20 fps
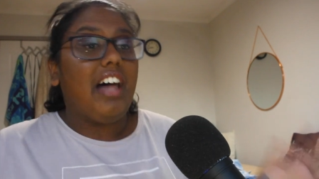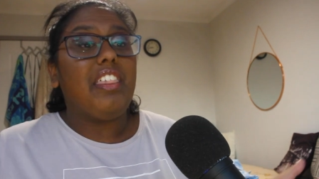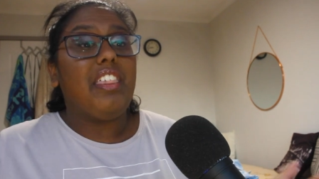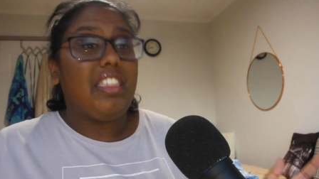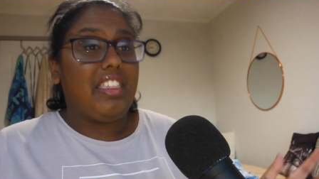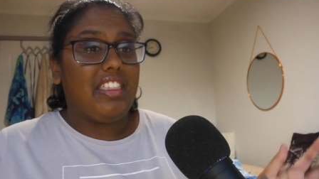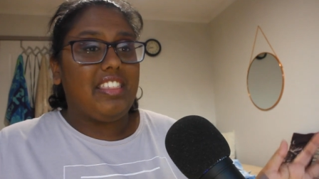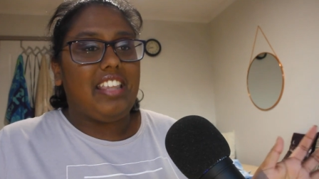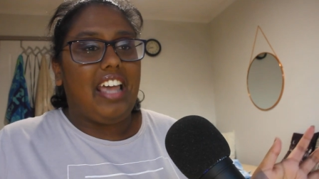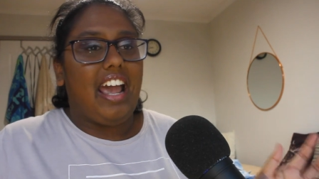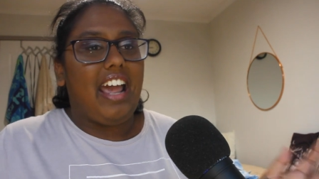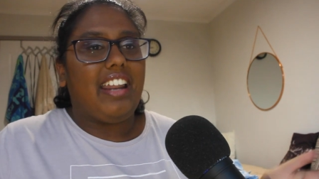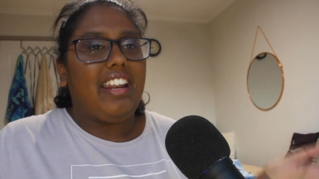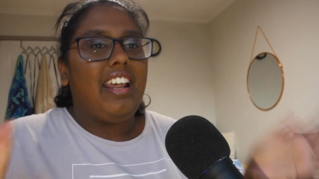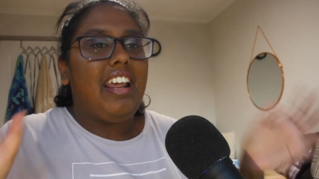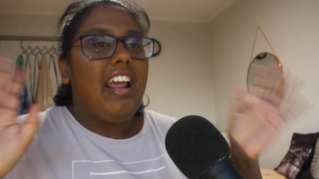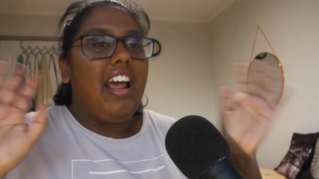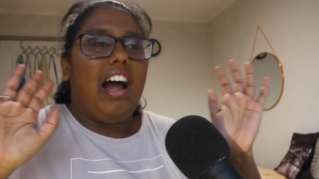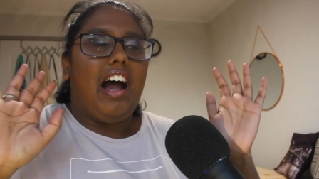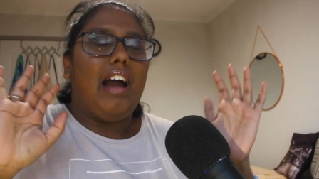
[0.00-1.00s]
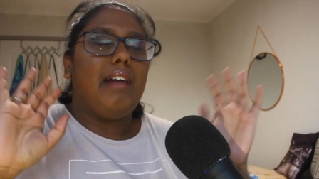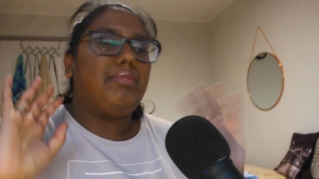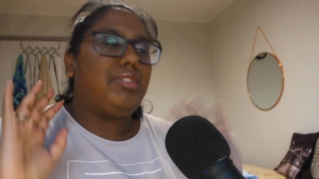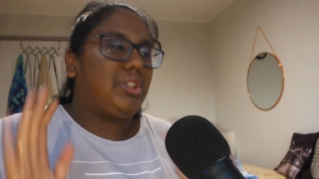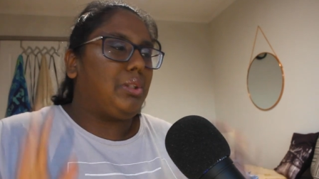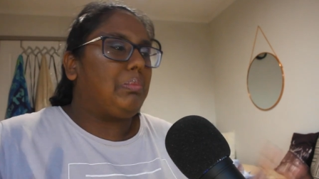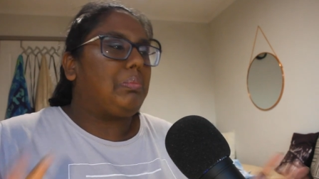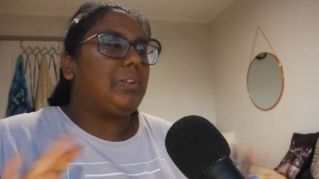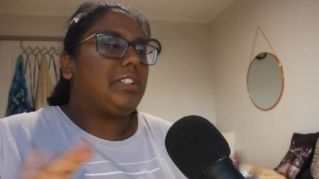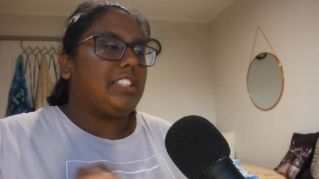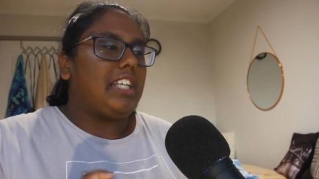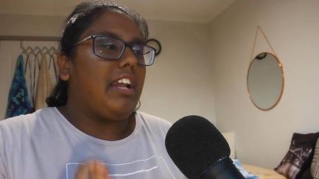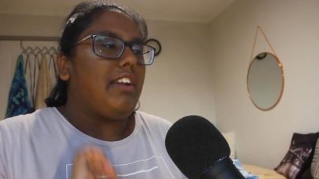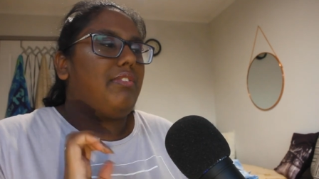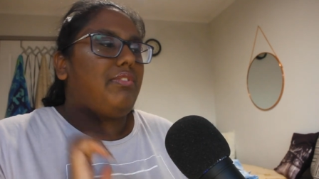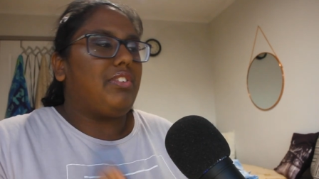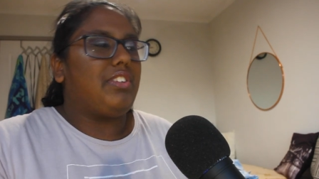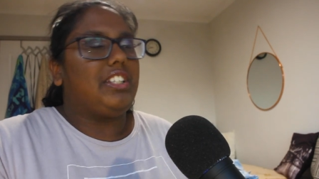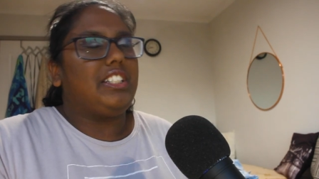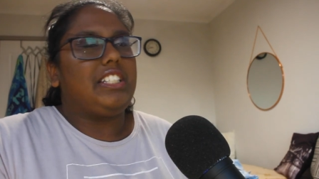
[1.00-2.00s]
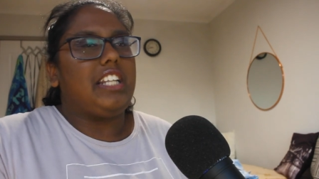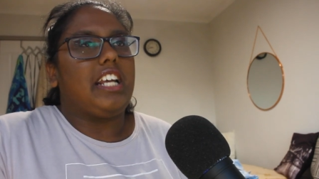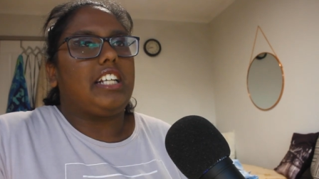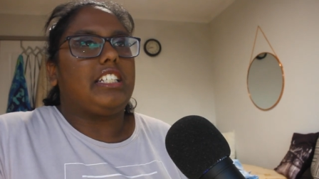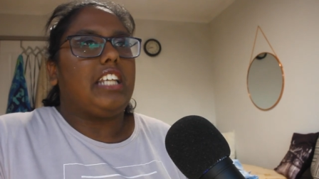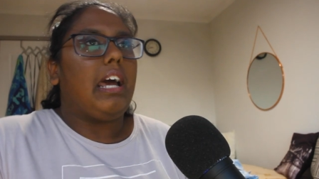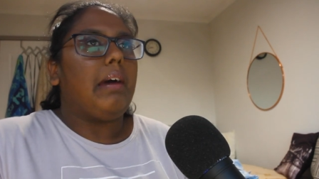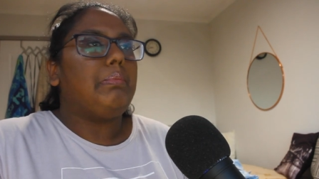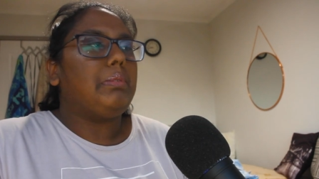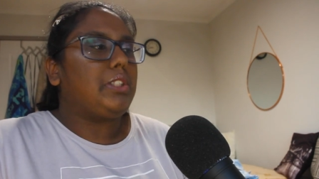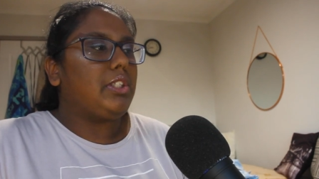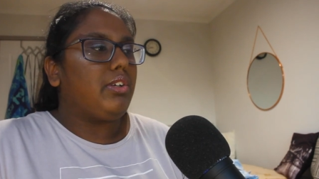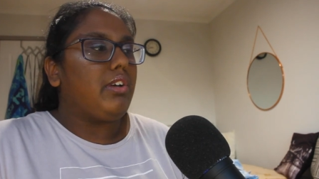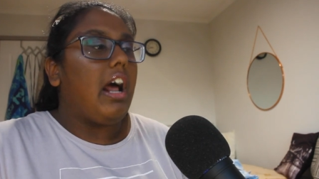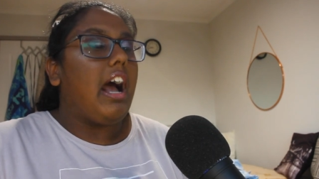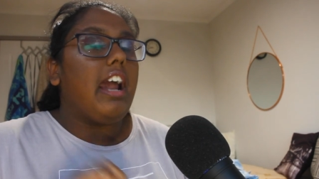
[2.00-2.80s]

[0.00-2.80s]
Other than that, I'm super excited for this next episode.